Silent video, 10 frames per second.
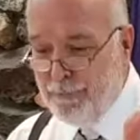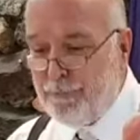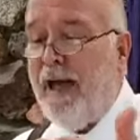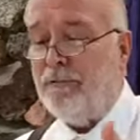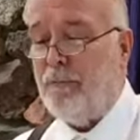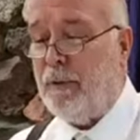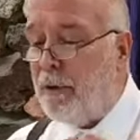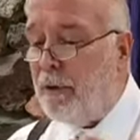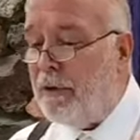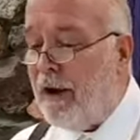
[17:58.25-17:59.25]
Christ.
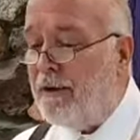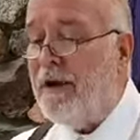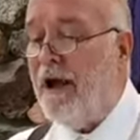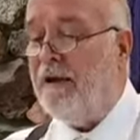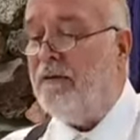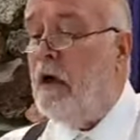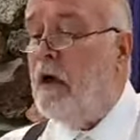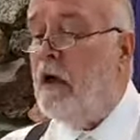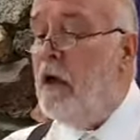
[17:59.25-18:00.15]
We put on Christ.